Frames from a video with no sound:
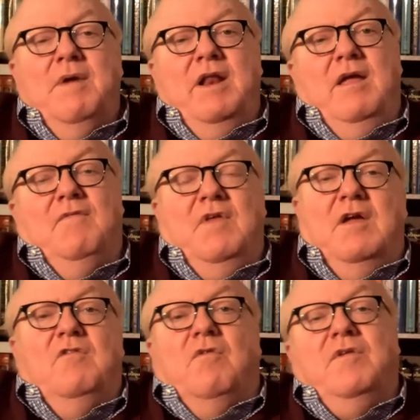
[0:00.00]
many of
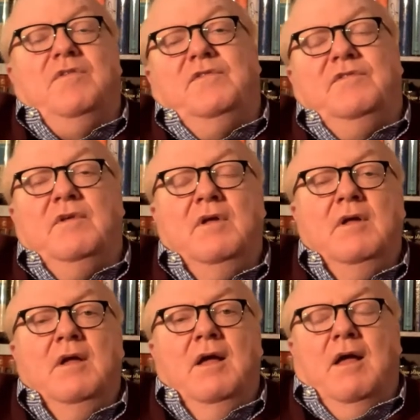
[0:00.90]
the interests
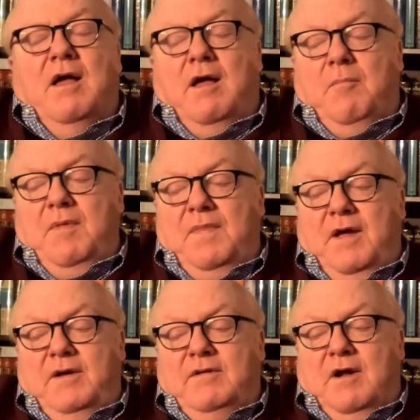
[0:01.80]
um,
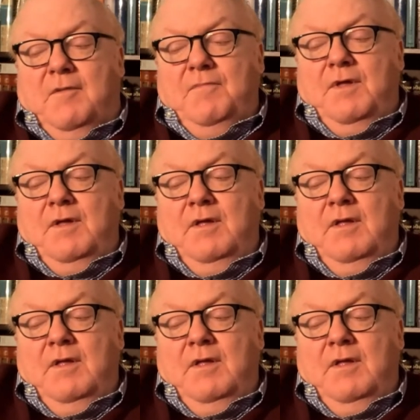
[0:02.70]
that um,